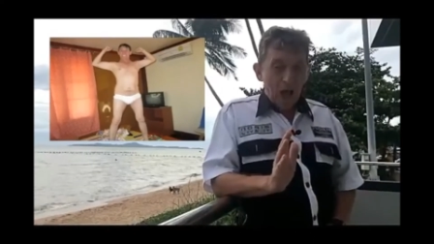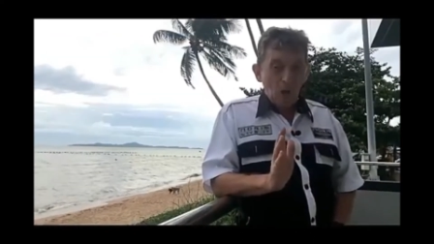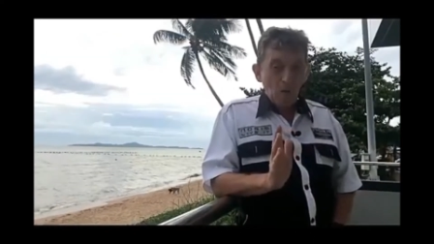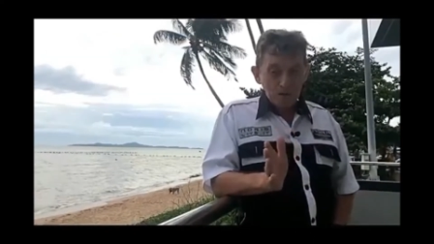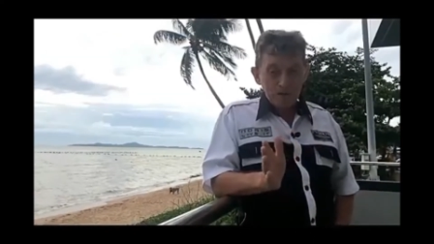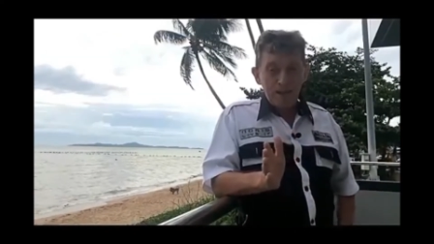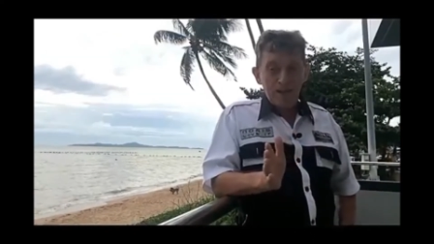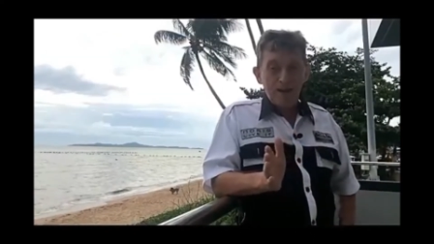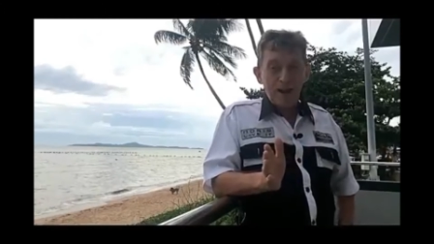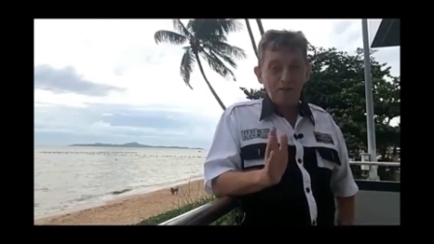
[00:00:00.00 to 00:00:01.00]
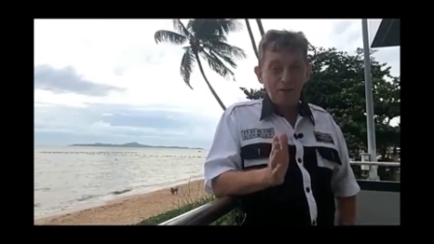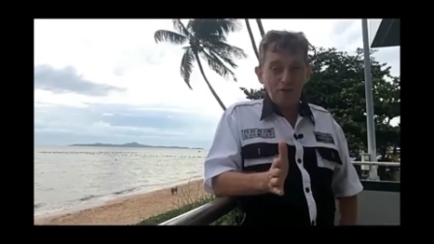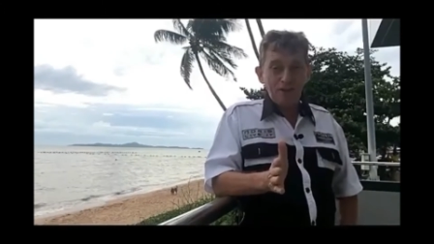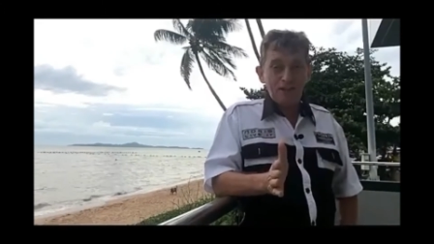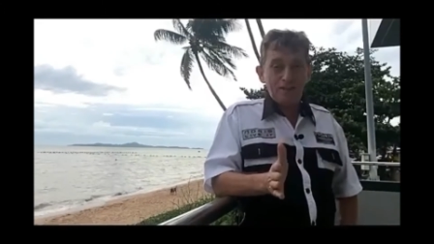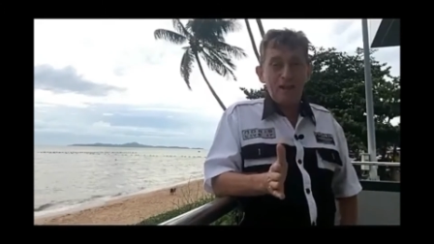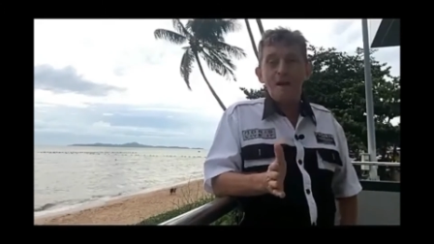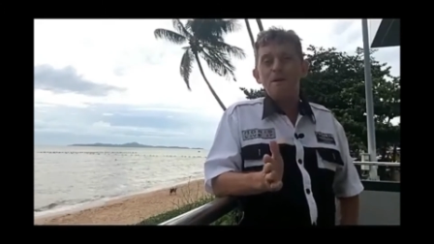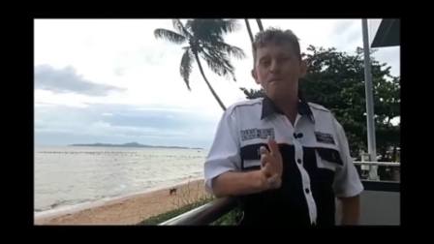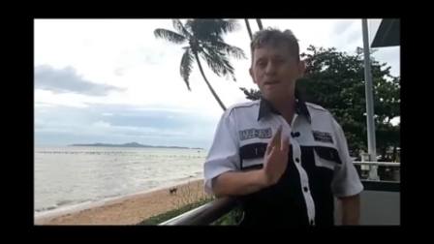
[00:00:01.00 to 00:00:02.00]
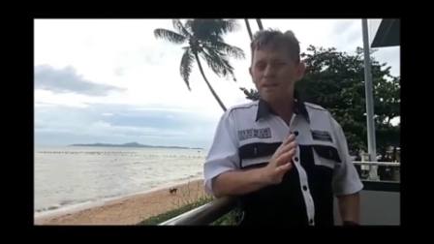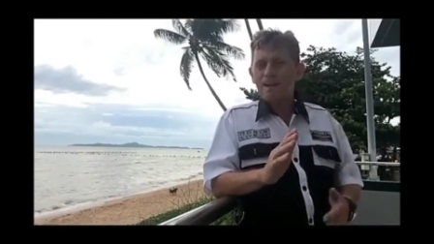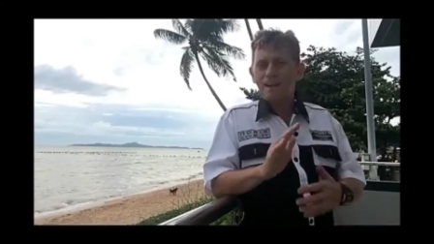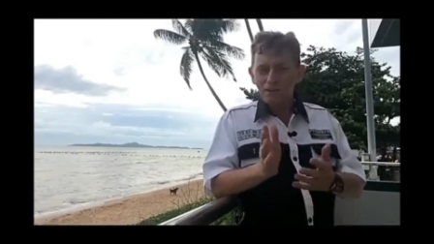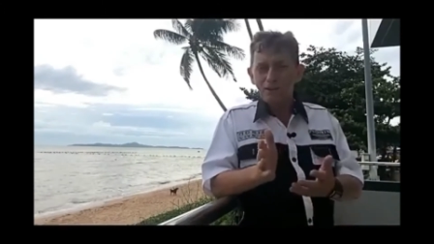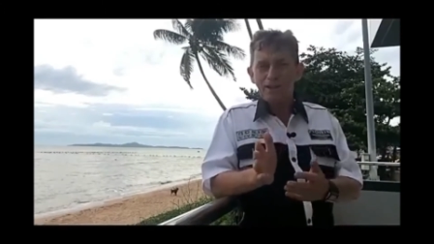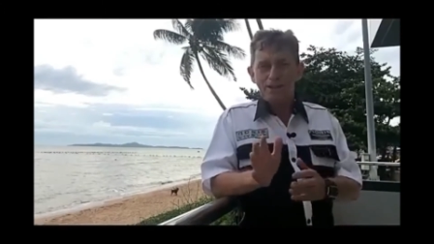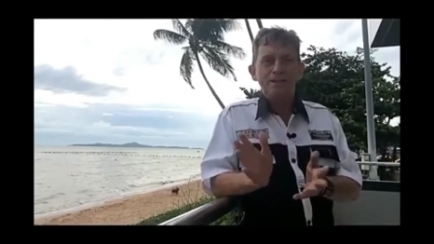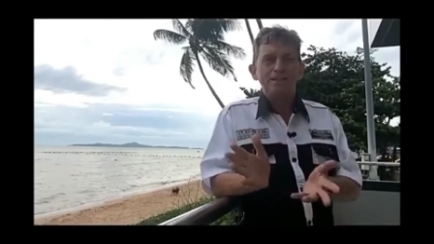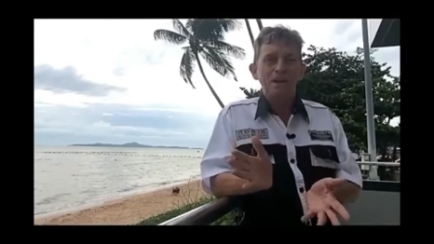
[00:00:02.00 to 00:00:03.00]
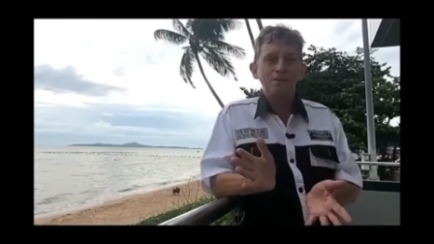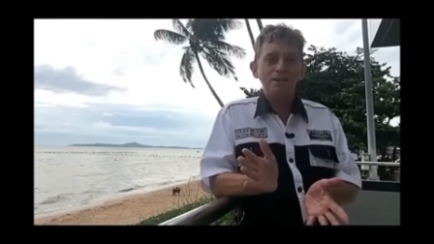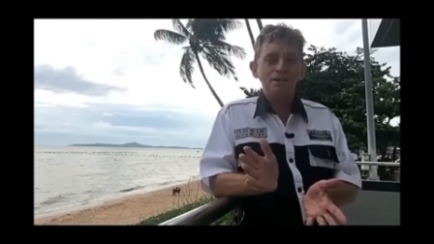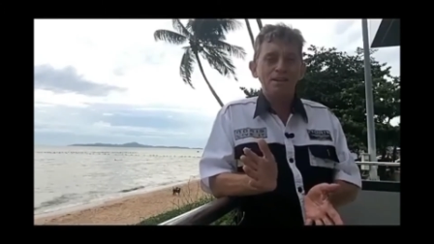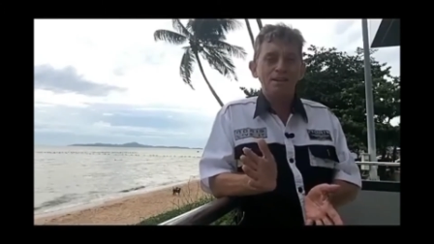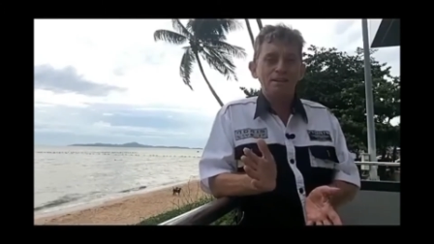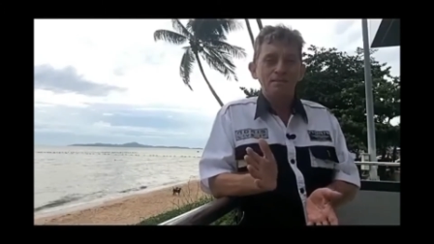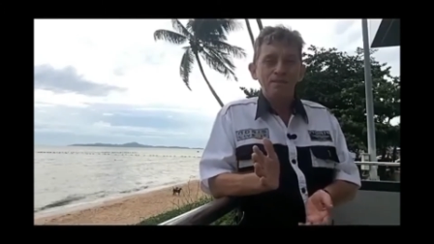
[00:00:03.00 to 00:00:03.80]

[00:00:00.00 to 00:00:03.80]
I was there. I've done that. I've, I've been there. I've done that. That's how they say it.